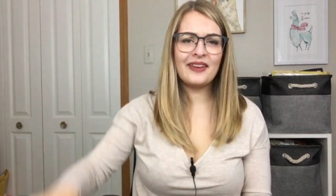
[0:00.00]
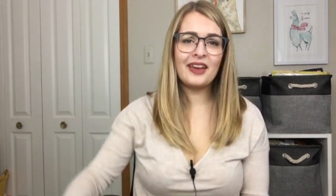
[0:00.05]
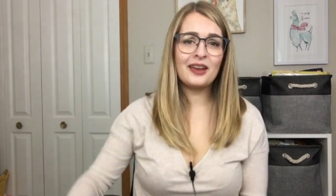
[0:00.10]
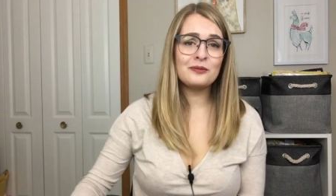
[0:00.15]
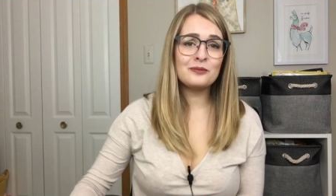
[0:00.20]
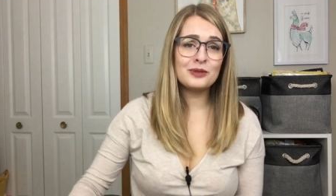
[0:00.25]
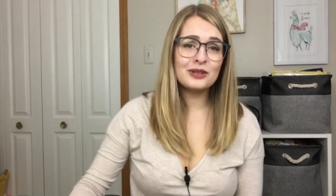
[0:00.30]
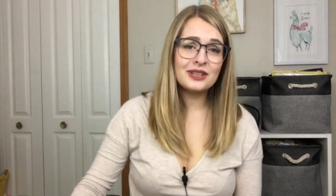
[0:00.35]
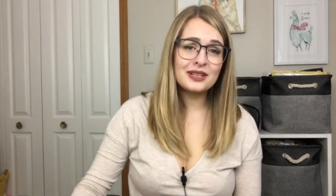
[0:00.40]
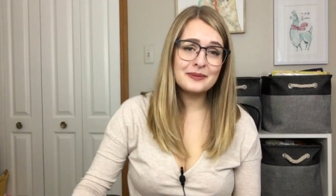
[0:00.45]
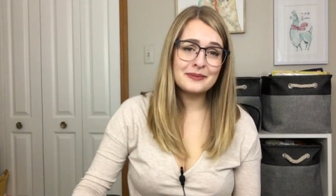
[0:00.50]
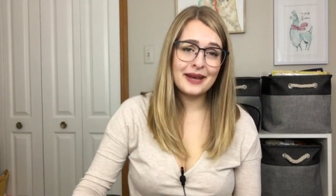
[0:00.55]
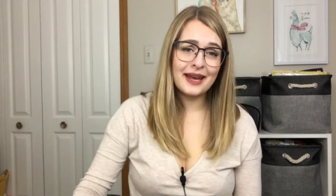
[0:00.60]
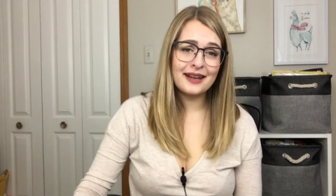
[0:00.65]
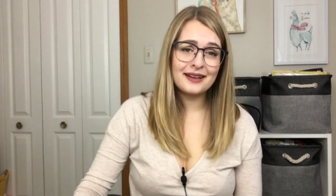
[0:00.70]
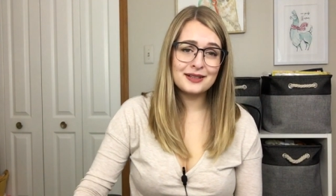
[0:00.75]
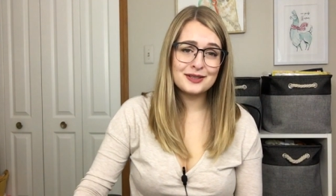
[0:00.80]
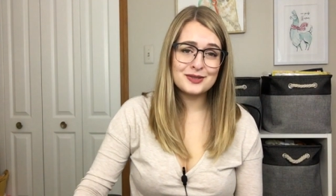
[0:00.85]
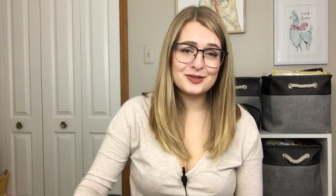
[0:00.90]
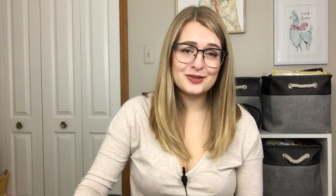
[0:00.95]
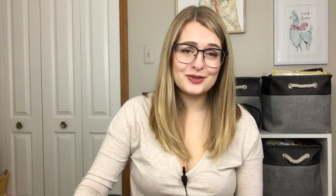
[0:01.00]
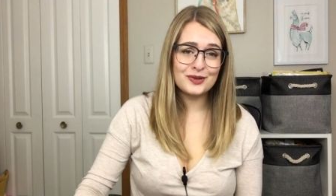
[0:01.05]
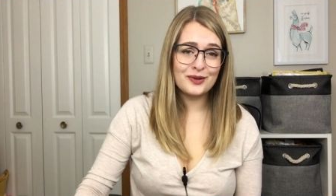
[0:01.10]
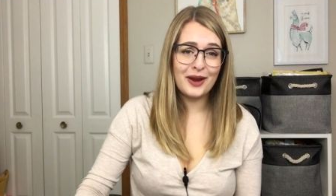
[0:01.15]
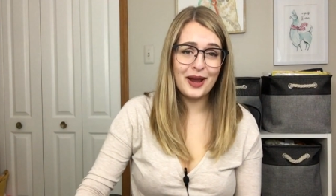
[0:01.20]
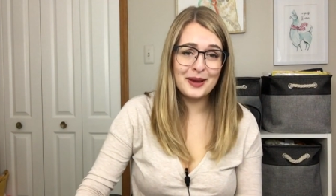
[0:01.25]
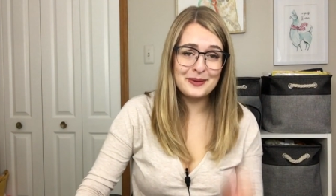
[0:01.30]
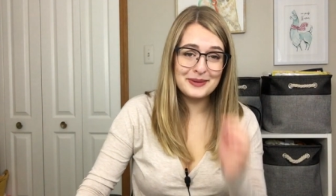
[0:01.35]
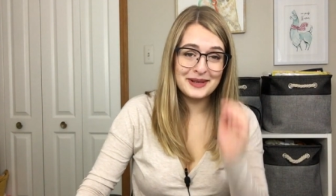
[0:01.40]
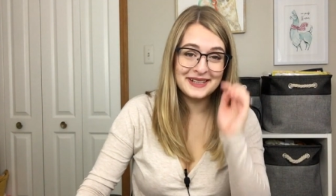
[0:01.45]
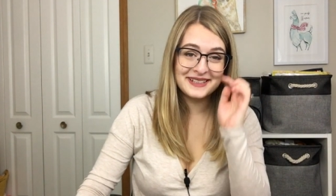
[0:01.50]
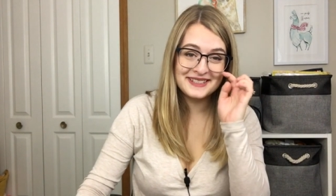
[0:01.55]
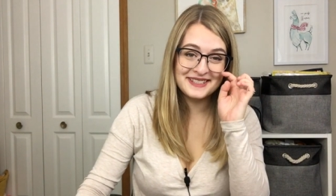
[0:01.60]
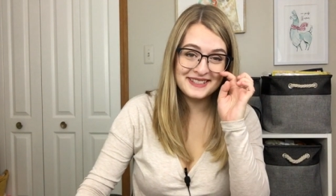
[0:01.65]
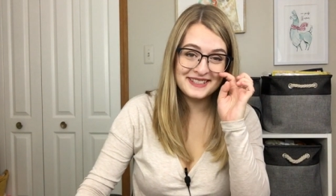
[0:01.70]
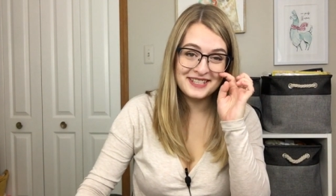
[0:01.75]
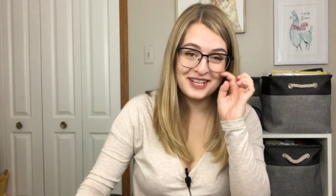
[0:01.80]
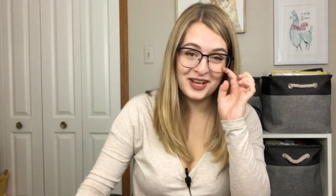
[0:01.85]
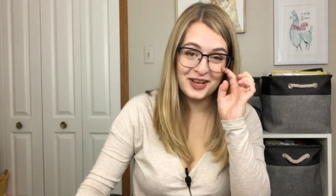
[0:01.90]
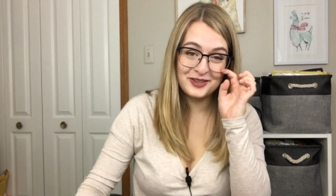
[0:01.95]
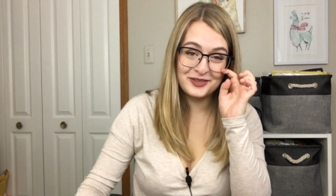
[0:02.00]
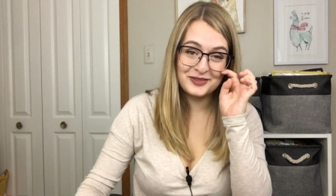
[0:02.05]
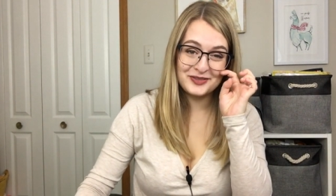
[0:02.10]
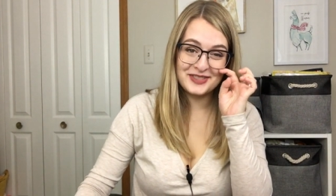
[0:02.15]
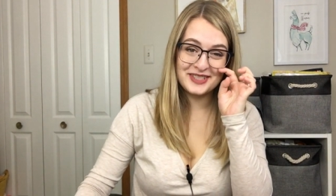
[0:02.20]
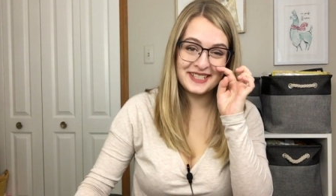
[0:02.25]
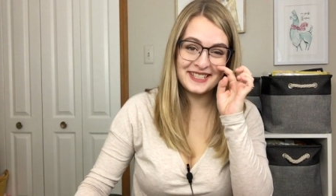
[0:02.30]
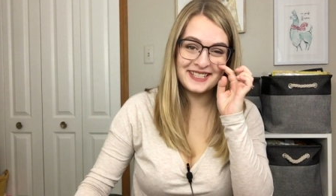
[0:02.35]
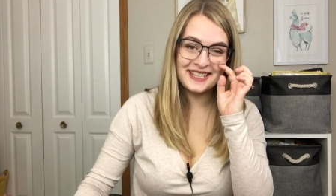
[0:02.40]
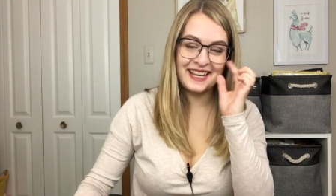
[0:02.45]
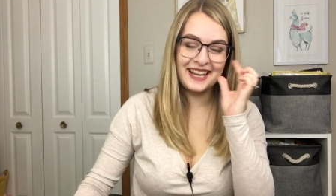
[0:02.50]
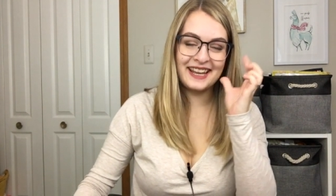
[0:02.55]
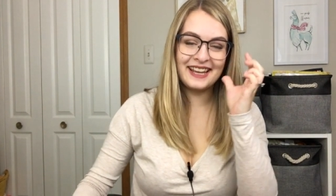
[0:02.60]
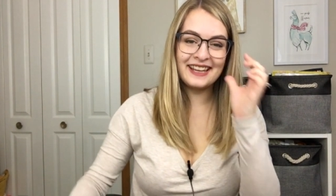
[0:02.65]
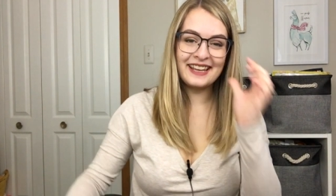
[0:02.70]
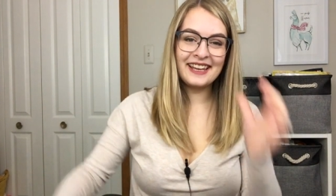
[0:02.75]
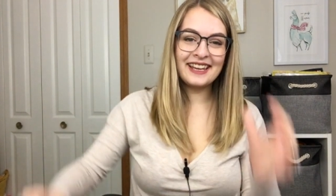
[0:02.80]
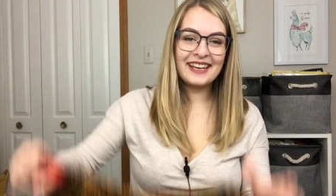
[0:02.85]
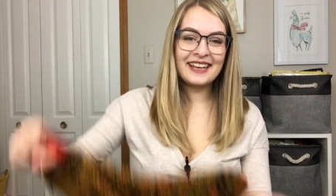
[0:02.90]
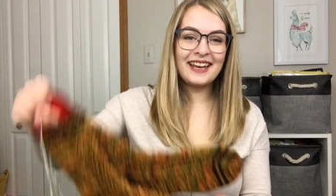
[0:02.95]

I'm really bad at describing stuff today.